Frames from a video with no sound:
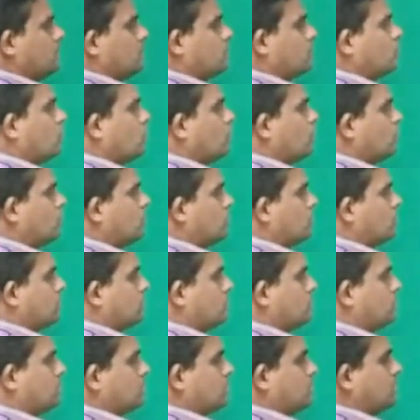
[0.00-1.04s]
the core
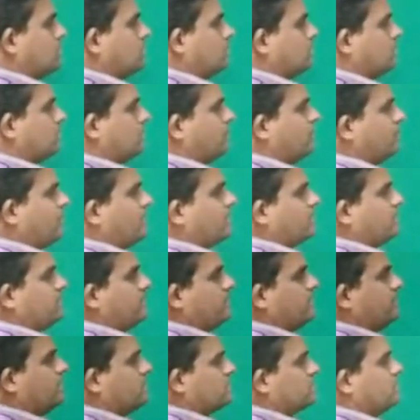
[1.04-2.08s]
refractive
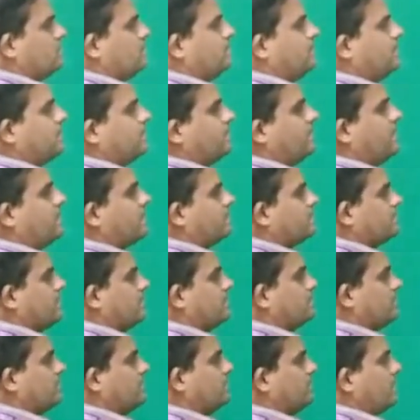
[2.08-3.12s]
index will be greater than
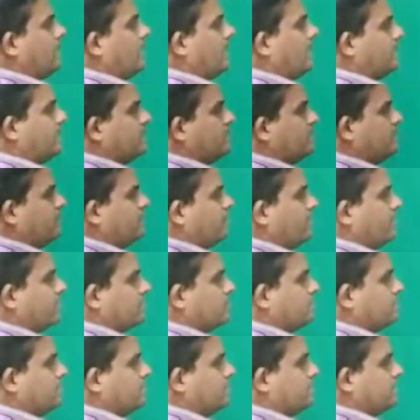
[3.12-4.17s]
the cladding
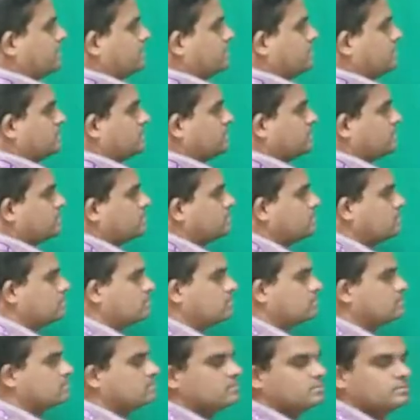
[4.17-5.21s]
refractive index.
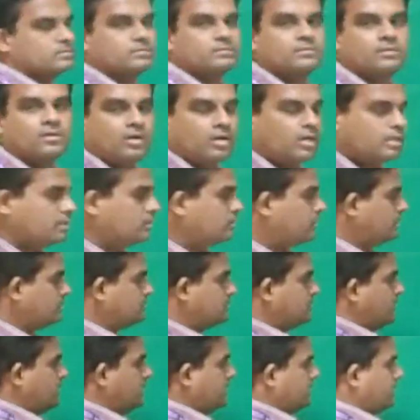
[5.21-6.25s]
Or you can
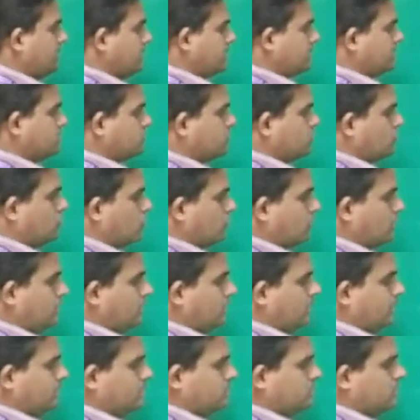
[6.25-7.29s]
say it as core
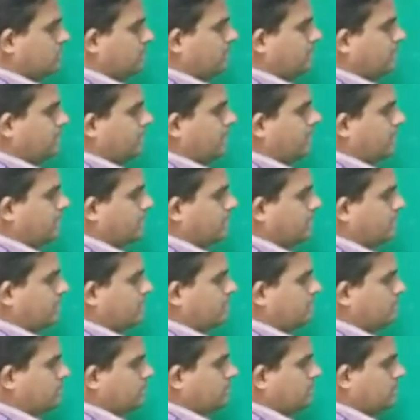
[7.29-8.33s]
index will be greater than
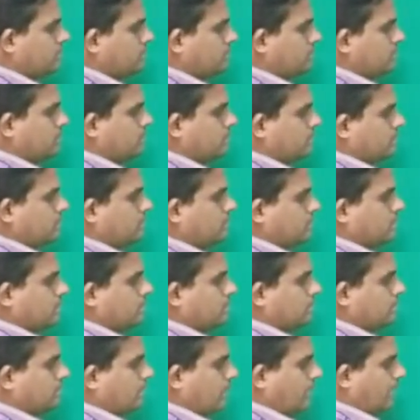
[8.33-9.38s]

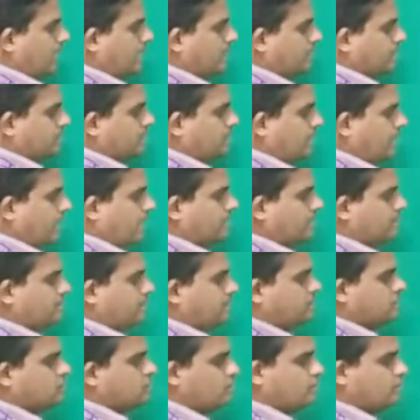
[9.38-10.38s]
clad. Clad means you